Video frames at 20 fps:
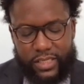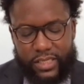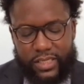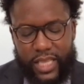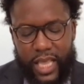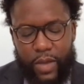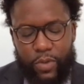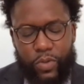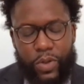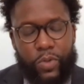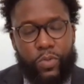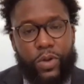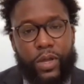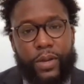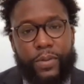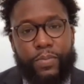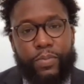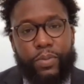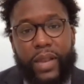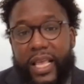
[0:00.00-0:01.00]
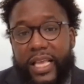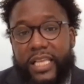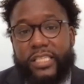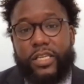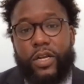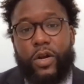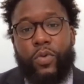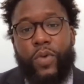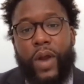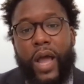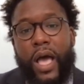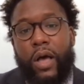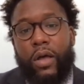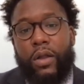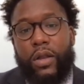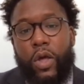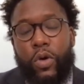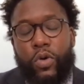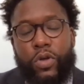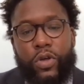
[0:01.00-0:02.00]
that we would place around
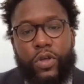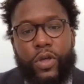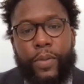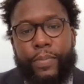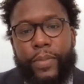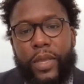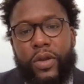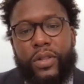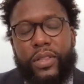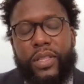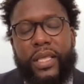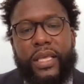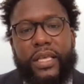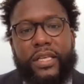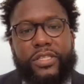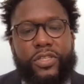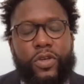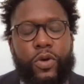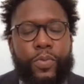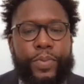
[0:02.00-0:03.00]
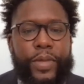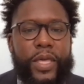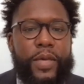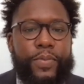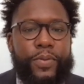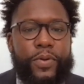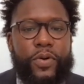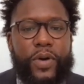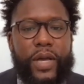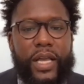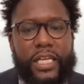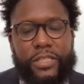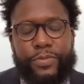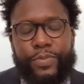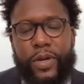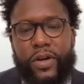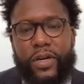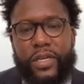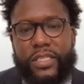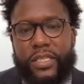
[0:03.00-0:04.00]
local communities so people
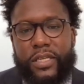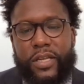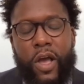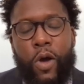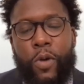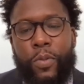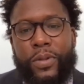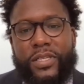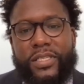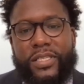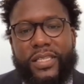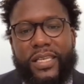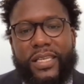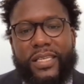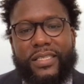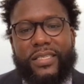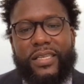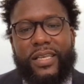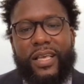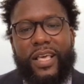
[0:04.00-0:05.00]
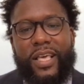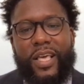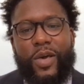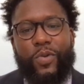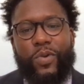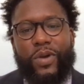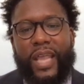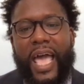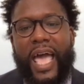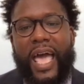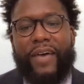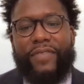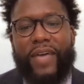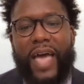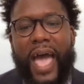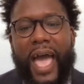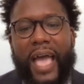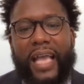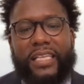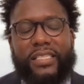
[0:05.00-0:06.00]
experiencing homelessness would have
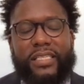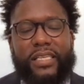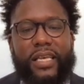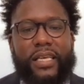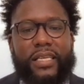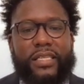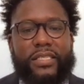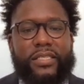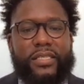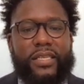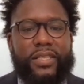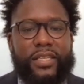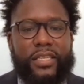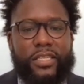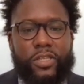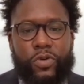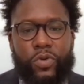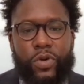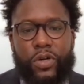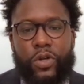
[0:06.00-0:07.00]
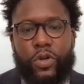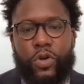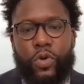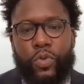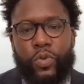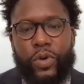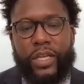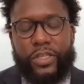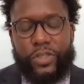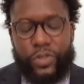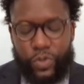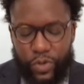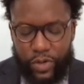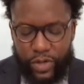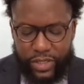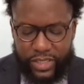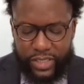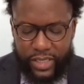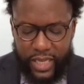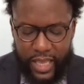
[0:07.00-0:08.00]
access to this critical
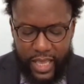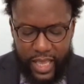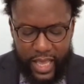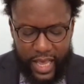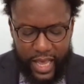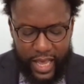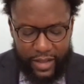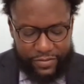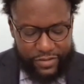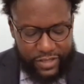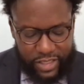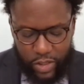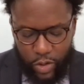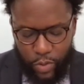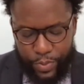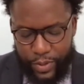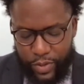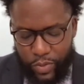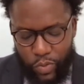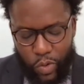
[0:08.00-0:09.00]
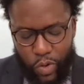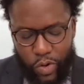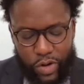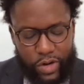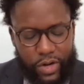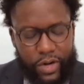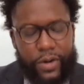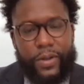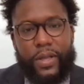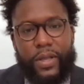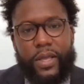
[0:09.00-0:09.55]
resource of soap and water.